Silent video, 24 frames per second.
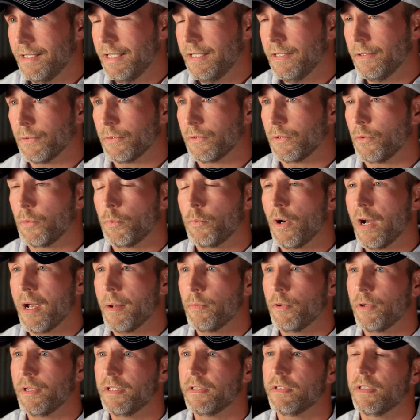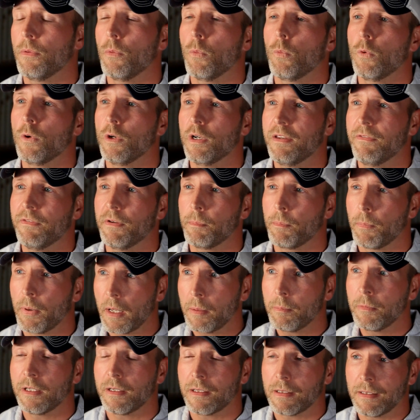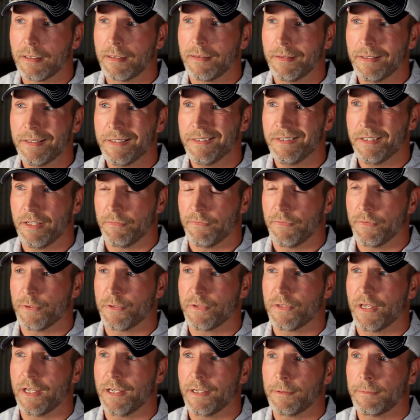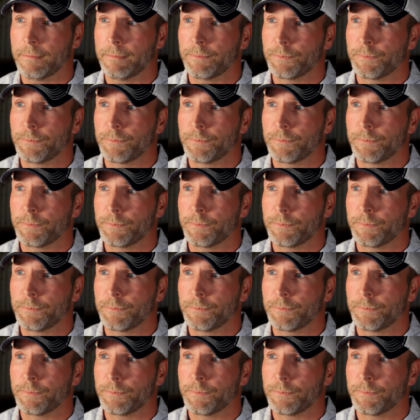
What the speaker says: deals or properties that weren't even publicly listed for sale.